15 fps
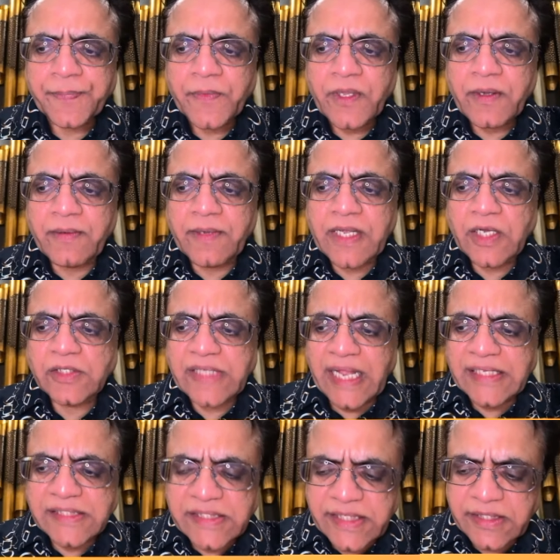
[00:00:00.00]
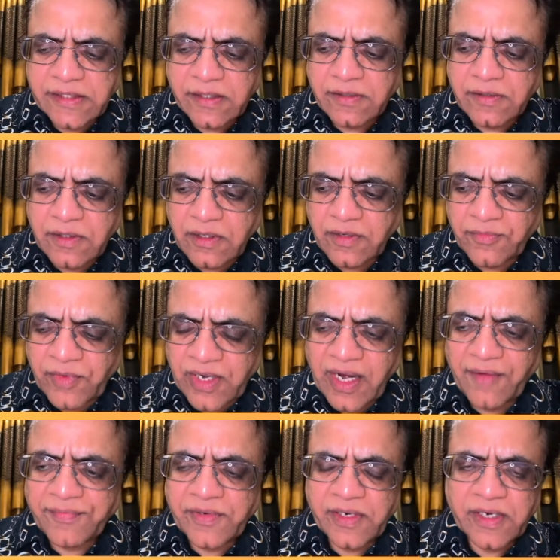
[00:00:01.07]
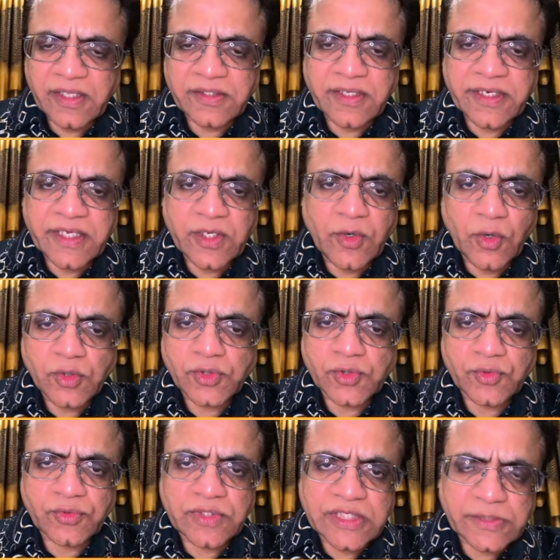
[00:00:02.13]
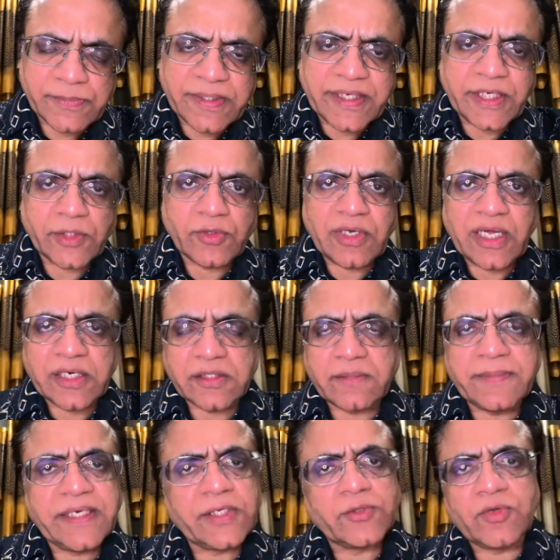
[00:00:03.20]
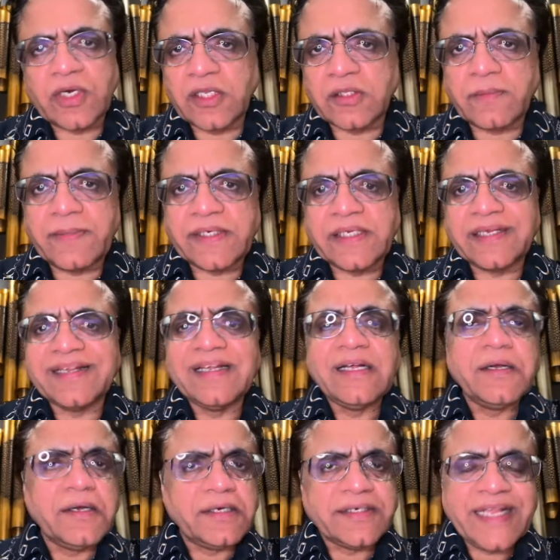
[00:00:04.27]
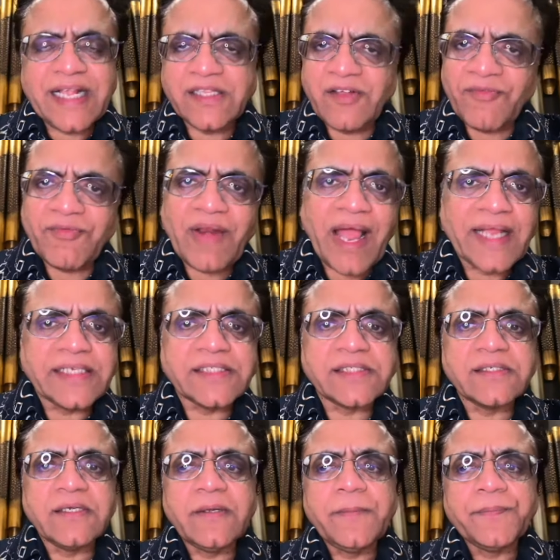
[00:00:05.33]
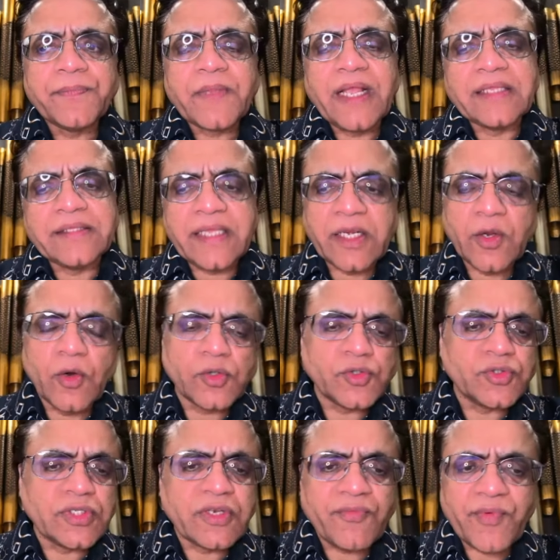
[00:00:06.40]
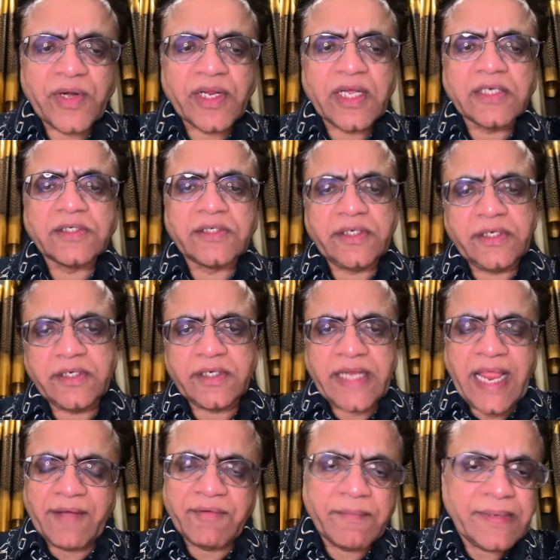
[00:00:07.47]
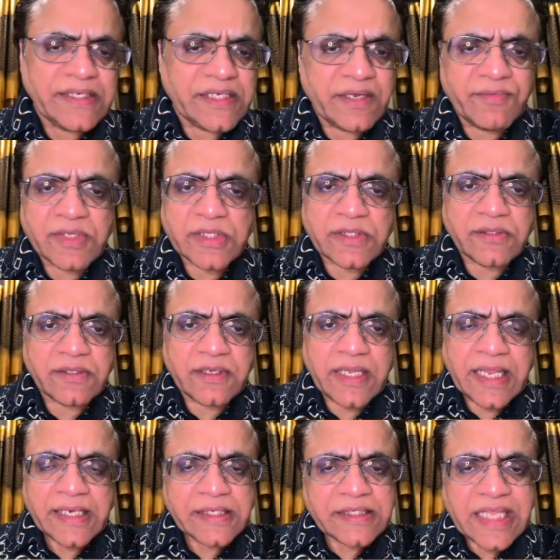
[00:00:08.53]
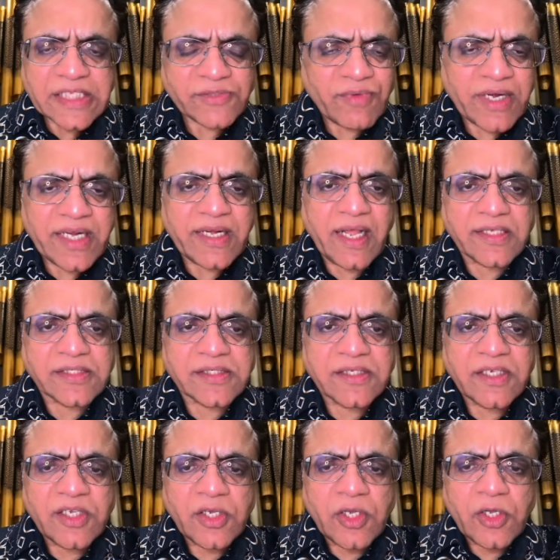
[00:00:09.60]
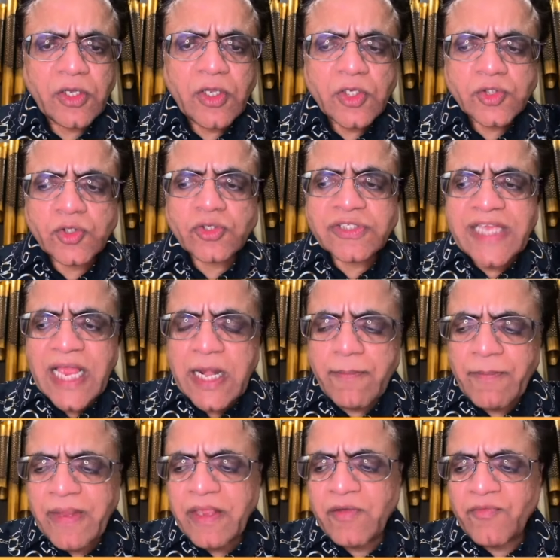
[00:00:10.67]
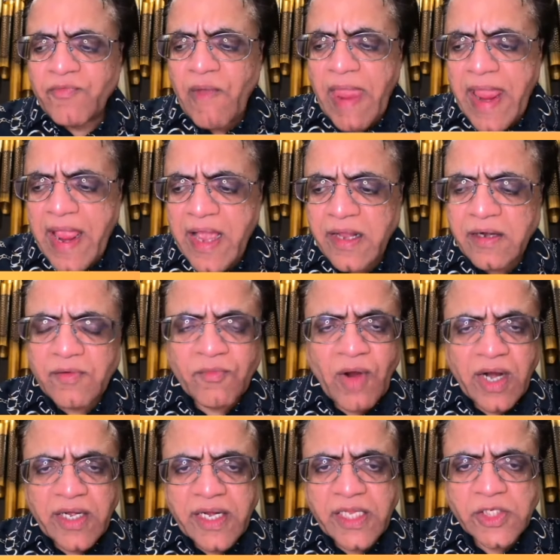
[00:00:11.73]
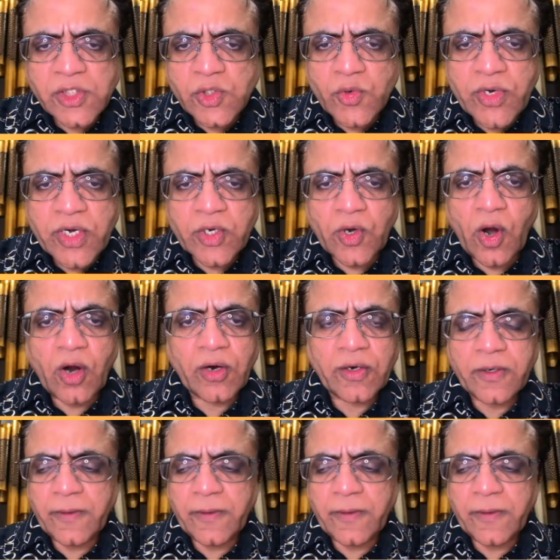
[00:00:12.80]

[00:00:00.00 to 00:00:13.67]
Because I see that one after another, he goes to this meeting, to another meeting, to another meeting. Take the flights. And then go to the different country, have a meeting with, and that's what he does. So tell me where, what he's doing wrong.